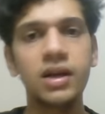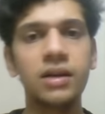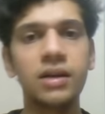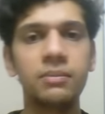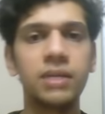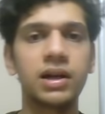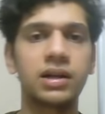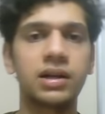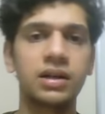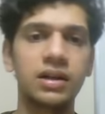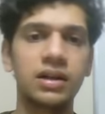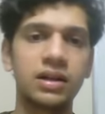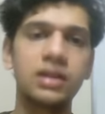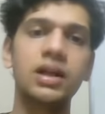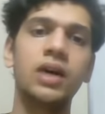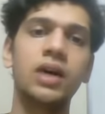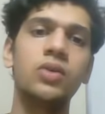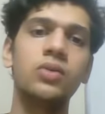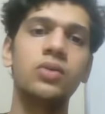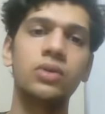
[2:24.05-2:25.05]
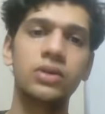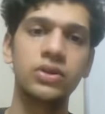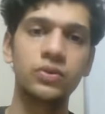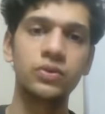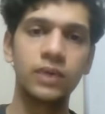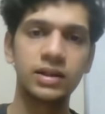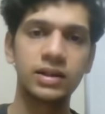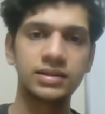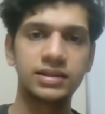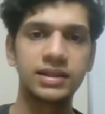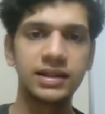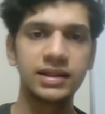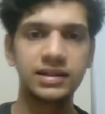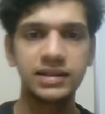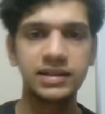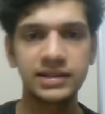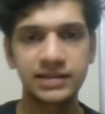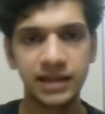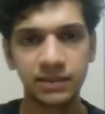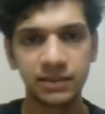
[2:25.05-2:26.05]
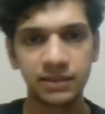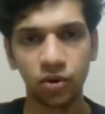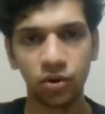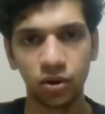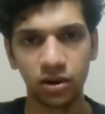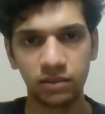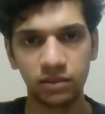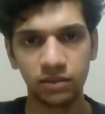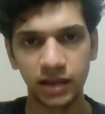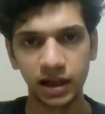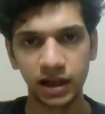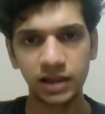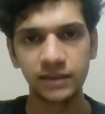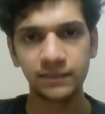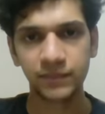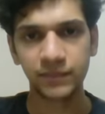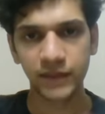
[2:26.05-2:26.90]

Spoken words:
But now you are sitting in the exam hall, right?